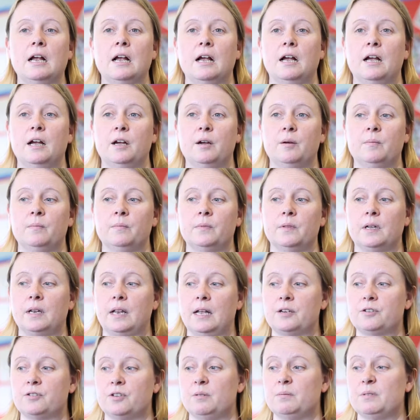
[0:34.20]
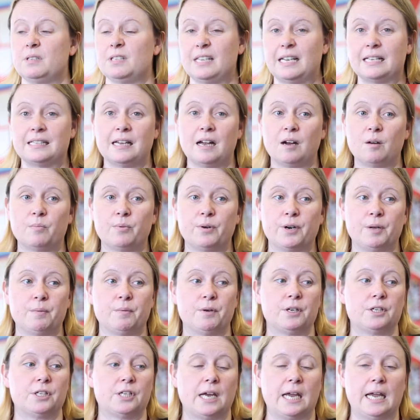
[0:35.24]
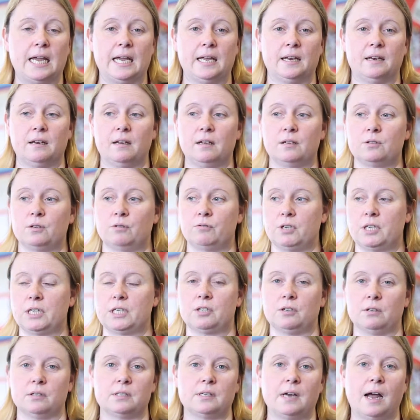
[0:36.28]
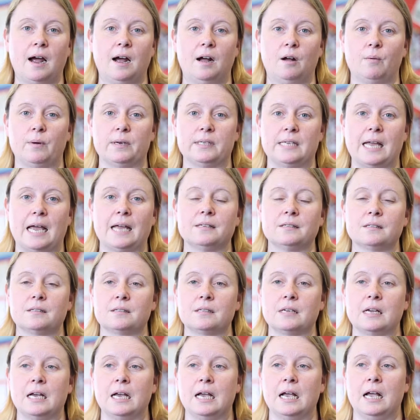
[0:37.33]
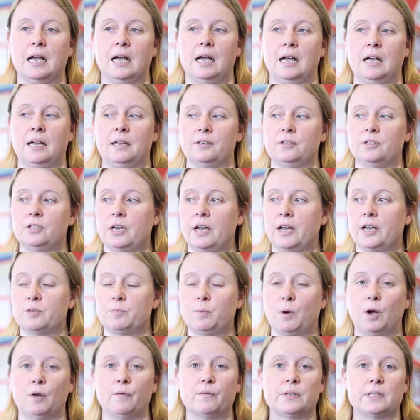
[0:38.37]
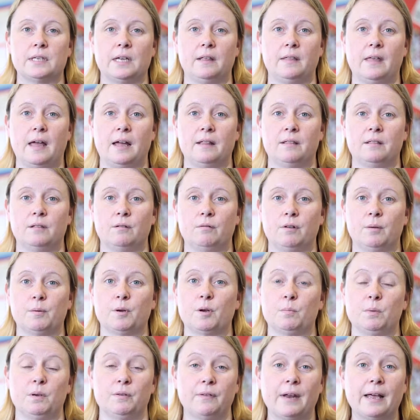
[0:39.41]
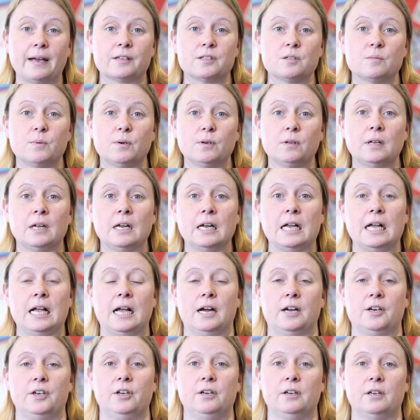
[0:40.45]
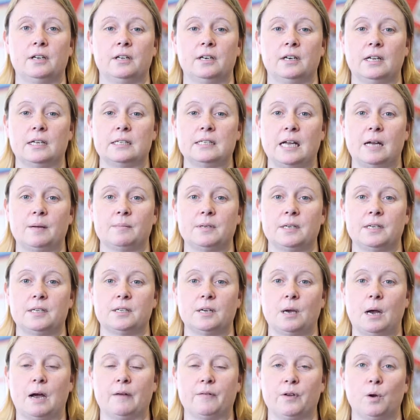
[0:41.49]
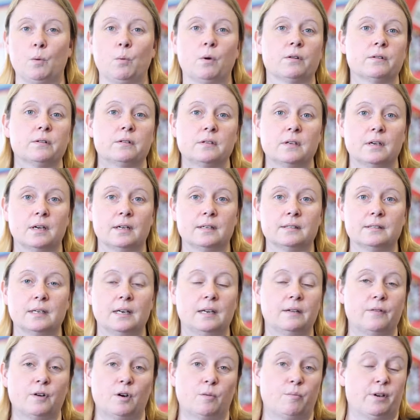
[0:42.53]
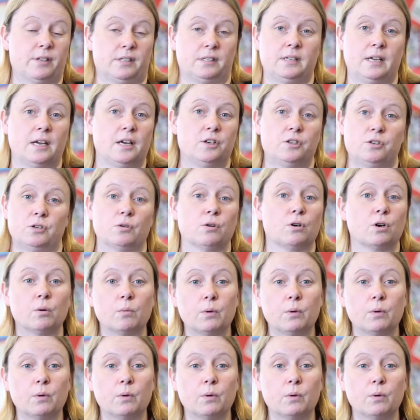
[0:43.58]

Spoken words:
The classrooms are set out pretty much in a sort of traditional style with desks and chairs, but obviously then the room can be flexible and you can adapt it to how you want to deliver a presentation or a